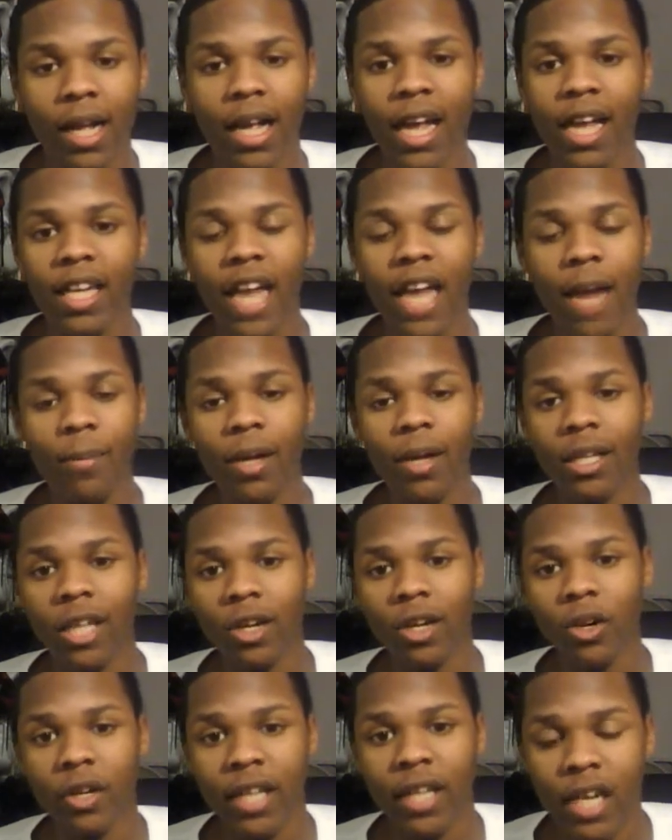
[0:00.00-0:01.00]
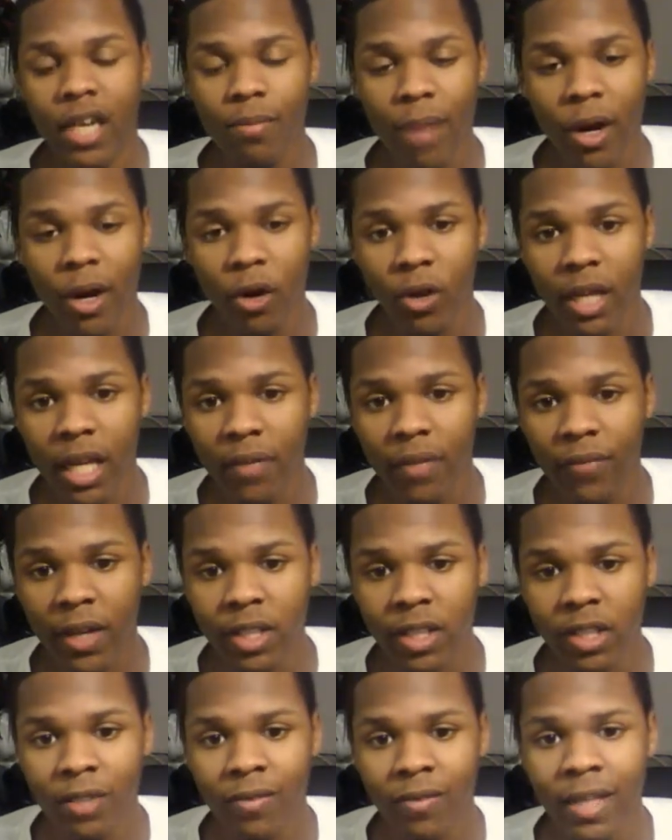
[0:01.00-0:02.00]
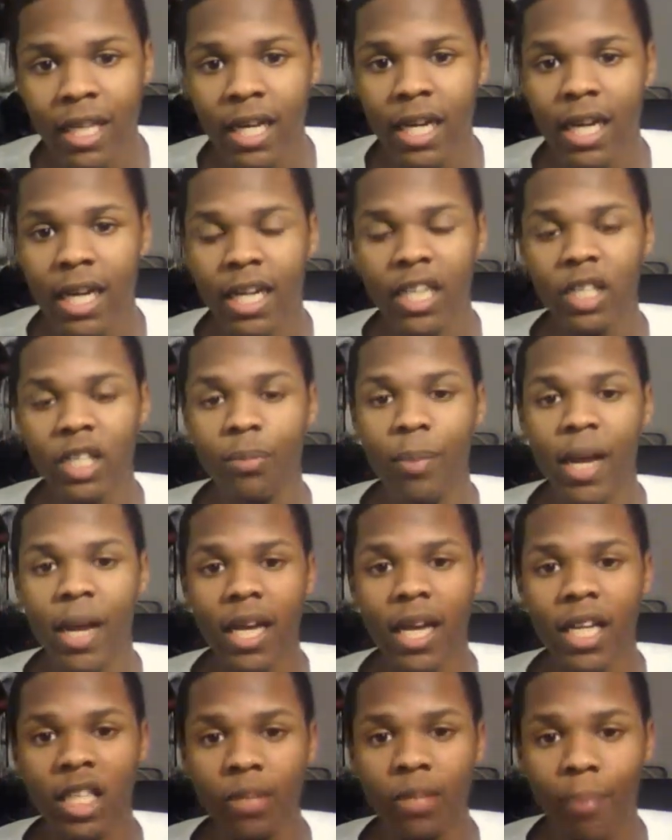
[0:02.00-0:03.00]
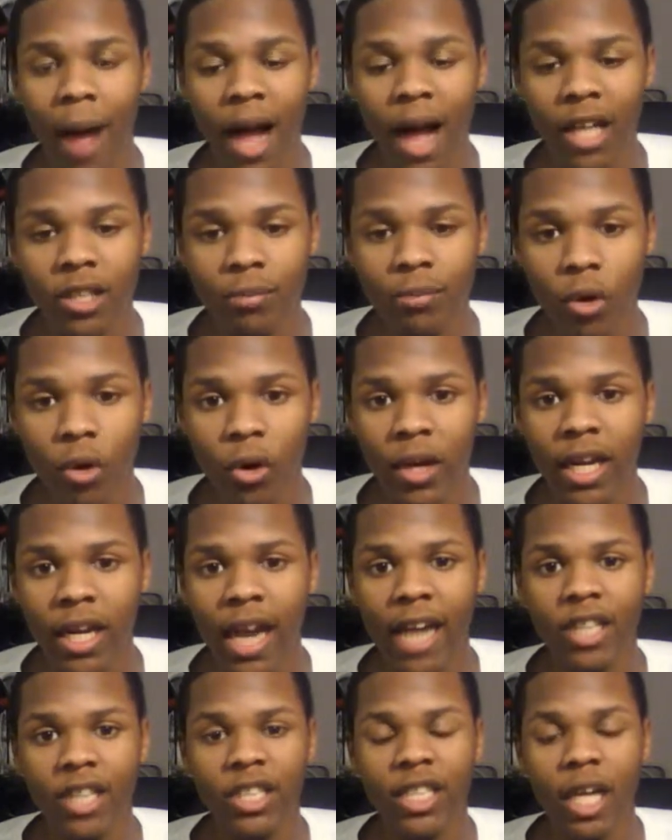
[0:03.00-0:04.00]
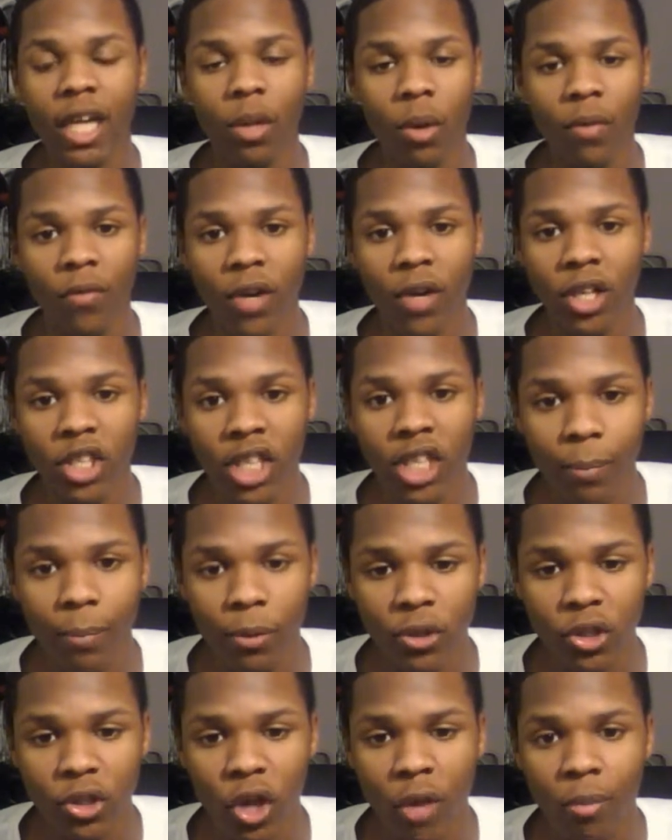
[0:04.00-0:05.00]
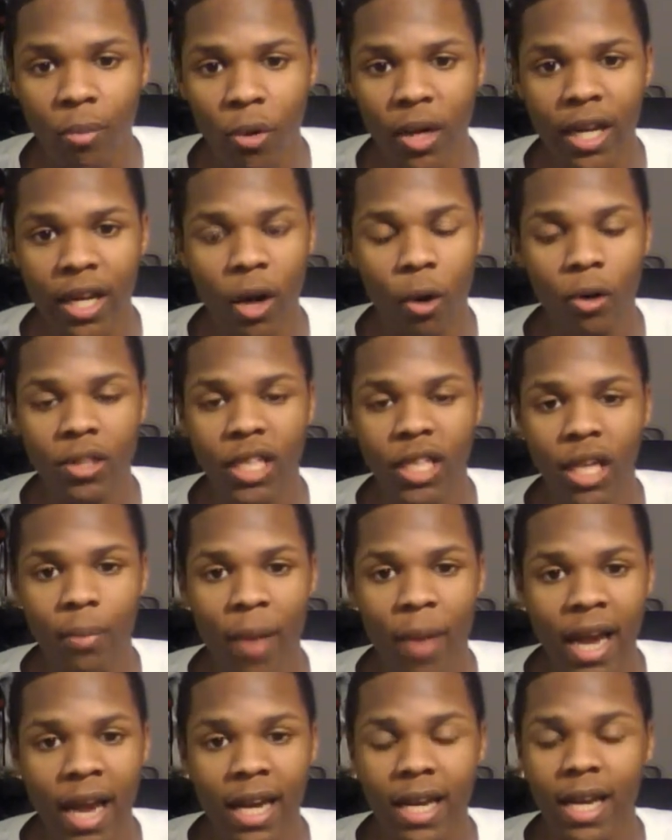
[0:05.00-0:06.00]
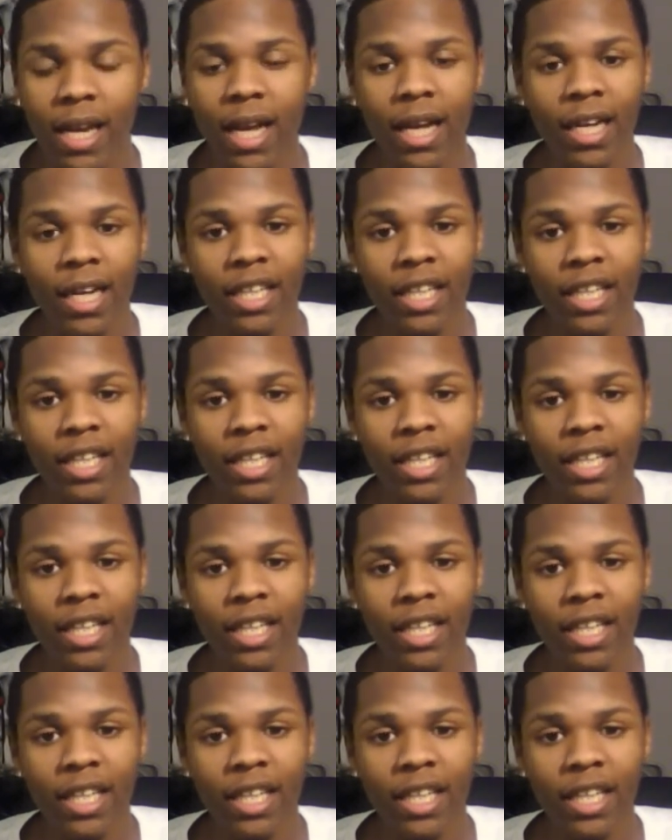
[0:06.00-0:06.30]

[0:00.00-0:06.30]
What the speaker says: And Damian Lillard getting better defensively. He's picking his spots more. He ain't settling for the jumpers no more. He's going to the paint.